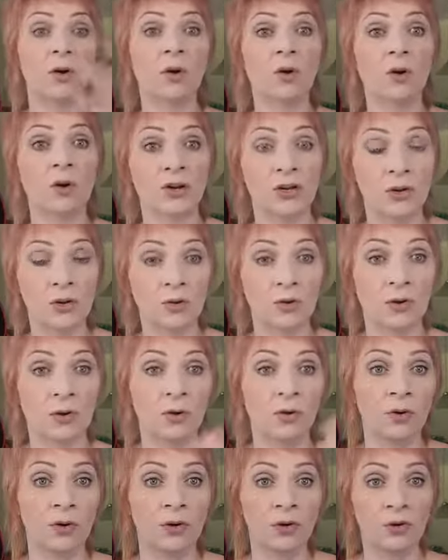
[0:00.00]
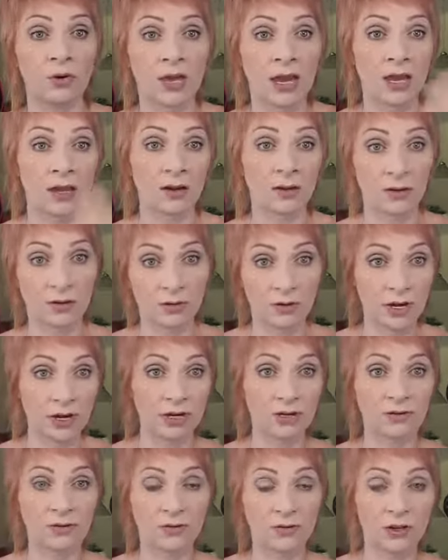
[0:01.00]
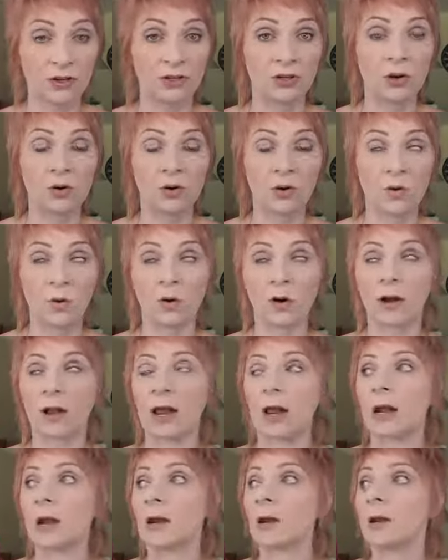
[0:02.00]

an organ donor or you get a donor organ,